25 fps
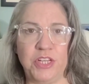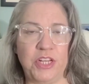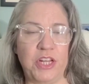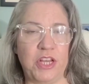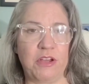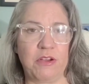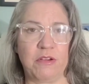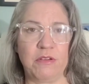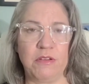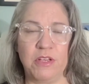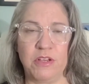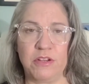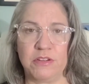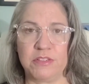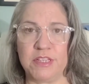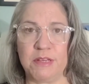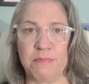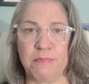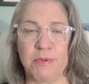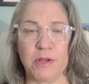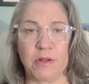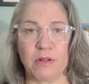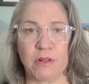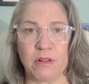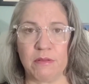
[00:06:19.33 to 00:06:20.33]
your
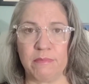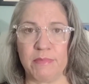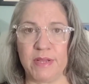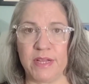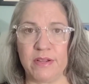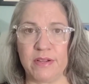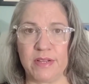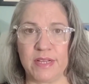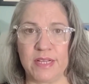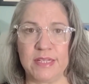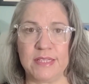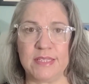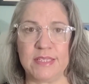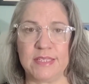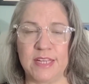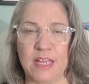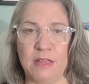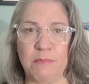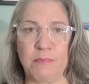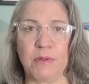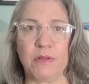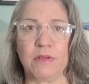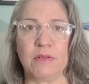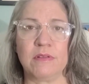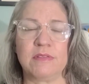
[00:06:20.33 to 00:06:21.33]
typical American
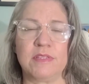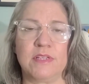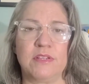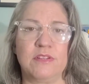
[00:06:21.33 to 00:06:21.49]
staples.